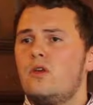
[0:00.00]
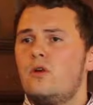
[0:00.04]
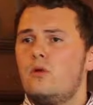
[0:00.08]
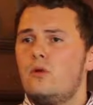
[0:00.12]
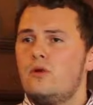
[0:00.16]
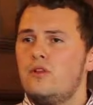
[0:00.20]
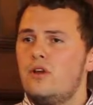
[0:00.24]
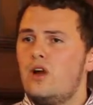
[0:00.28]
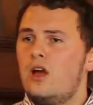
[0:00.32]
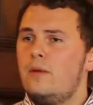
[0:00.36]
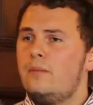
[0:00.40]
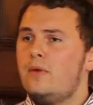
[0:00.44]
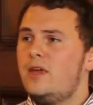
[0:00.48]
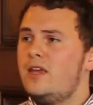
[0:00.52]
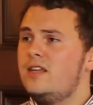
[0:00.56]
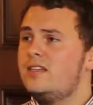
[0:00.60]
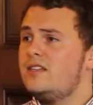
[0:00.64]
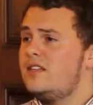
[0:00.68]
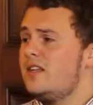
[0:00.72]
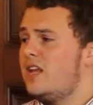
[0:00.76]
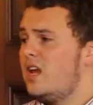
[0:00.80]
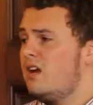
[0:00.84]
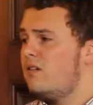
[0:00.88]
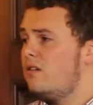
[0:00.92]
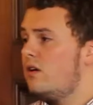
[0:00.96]
All the IPs
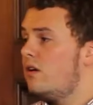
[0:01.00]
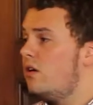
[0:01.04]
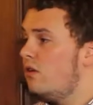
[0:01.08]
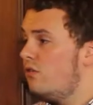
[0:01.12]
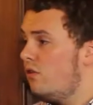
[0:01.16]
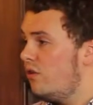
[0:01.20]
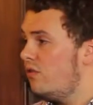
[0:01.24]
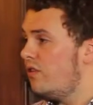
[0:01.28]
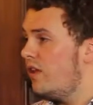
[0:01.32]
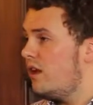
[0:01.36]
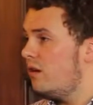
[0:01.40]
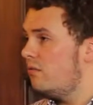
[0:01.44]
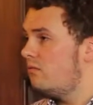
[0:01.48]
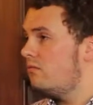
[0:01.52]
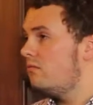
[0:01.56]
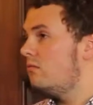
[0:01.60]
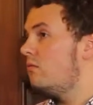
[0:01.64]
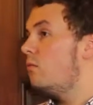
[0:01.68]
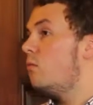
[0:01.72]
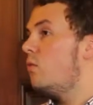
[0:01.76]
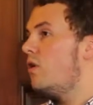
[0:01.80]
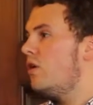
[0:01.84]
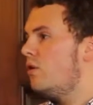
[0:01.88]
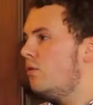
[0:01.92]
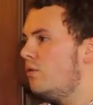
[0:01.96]
in the area are on that
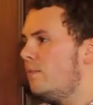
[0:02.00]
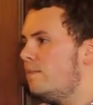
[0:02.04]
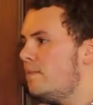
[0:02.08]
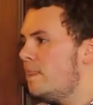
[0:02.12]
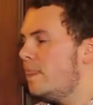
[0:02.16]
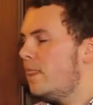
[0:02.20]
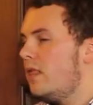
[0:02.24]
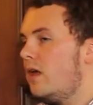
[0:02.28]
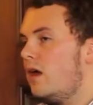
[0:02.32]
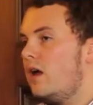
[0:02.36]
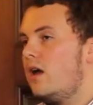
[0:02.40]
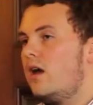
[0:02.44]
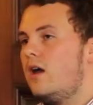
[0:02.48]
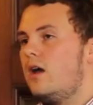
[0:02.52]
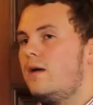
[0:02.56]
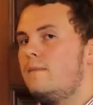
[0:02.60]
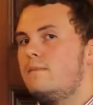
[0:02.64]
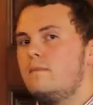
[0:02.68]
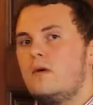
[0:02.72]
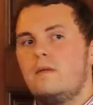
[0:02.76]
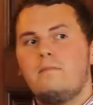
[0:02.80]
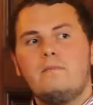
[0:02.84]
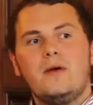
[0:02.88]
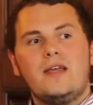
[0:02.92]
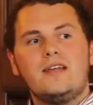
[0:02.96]
will.
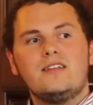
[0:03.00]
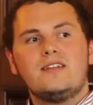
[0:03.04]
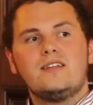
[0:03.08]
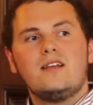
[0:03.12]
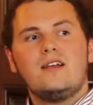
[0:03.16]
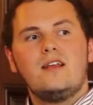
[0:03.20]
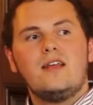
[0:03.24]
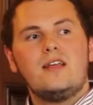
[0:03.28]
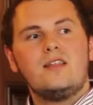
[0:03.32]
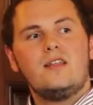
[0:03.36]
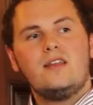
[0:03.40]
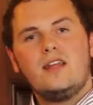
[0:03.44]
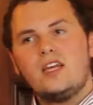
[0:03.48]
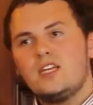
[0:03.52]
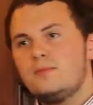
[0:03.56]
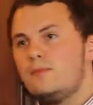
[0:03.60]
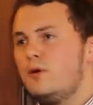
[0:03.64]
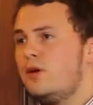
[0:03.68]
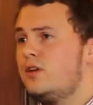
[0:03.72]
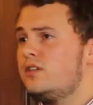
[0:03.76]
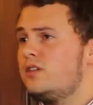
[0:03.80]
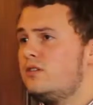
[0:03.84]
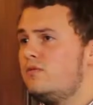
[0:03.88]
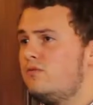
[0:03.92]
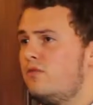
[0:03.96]
And basically the next
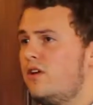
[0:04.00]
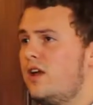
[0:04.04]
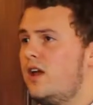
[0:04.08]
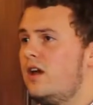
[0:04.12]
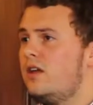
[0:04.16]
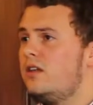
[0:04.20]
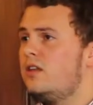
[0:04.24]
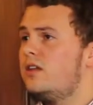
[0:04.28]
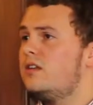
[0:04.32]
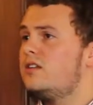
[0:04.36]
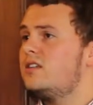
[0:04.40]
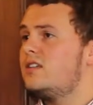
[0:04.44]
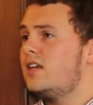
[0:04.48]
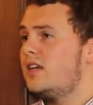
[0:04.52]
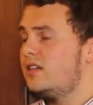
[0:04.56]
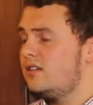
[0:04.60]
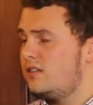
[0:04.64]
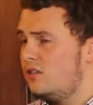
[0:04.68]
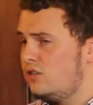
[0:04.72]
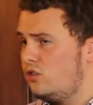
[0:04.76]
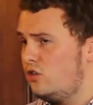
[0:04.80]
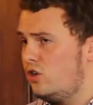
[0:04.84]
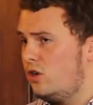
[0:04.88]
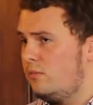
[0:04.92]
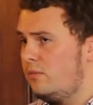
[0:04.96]
person round takes
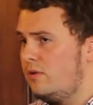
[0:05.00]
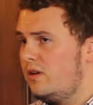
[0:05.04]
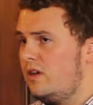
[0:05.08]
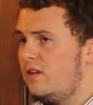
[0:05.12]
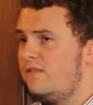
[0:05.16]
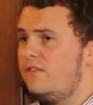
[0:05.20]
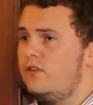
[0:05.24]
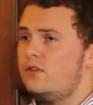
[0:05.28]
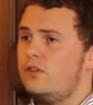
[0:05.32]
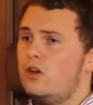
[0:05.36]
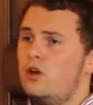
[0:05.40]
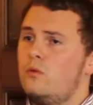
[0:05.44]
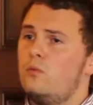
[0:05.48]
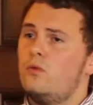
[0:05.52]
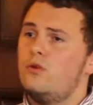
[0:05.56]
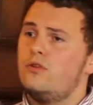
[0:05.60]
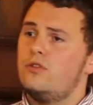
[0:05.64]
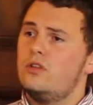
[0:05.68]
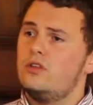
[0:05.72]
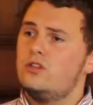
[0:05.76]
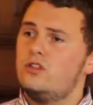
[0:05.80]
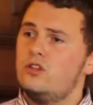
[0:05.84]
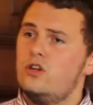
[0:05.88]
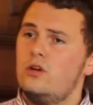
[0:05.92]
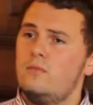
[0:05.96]
the job. If you don't want
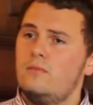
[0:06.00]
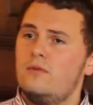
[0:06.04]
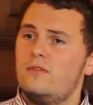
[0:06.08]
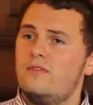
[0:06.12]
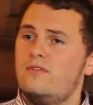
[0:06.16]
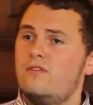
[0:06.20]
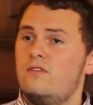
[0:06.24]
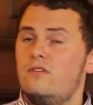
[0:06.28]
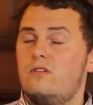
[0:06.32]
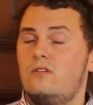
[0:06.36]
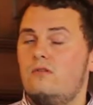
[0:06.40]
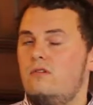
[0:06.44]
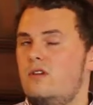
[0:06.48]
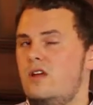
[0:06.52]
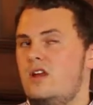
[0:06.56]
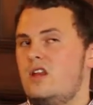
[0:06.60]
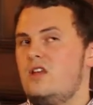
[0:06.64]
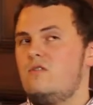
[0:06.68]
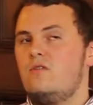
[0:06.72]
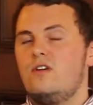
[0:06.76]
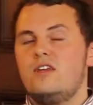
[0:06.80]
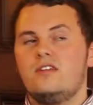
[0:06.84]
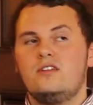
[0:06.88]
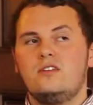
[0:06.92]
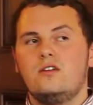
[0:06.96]
the job for
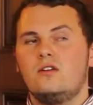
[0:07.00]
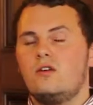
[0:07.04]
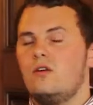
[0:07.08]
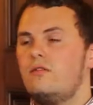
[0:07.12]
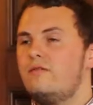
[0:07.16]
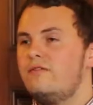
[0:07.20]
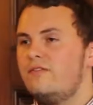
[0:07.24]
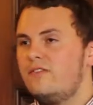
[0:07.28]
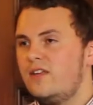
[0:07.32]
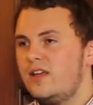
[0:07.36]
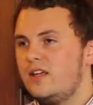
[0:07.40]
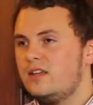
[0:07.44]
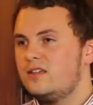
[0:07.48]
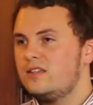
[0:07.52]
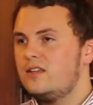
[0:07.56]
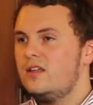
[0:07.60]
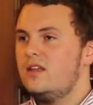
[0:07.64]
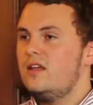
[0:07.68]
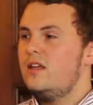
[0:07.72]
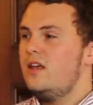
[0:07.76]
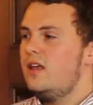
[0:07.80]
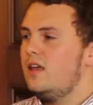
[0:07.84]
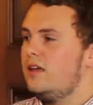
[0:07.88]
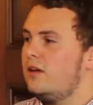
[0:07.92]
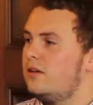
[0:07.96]
any reason, a conflict,
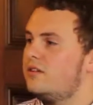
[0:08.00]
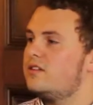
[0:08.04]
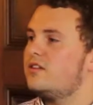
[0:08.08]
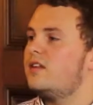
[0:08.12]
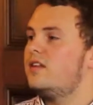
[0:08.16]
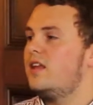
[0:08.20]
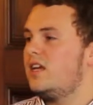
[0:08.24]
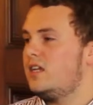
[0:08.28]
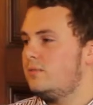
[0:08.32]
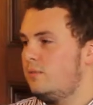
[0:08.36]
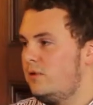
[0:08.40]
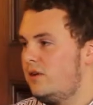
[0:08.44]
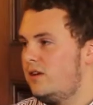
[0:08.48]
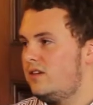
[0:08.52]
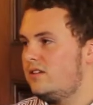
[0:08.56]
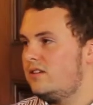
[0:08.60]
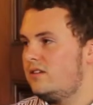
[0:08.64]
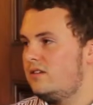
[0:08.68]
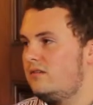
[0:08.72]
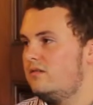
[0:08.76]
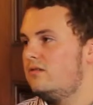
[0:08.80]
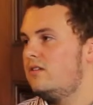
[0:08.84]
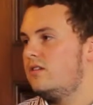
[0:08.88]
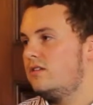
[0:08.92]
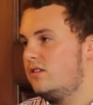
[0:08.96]
it goes to the next
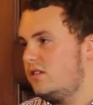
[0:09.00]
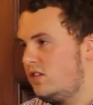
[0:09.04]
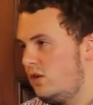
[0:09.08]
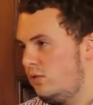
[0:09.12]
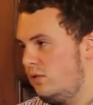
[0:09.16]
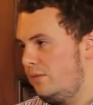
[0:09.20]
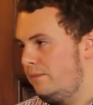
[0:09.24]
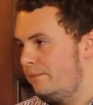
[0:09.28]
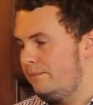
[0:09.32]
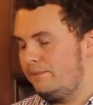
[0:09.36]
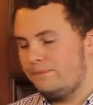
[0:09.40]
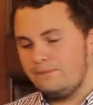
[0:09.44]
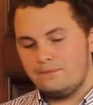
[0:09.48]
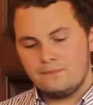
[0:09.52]
person and so on.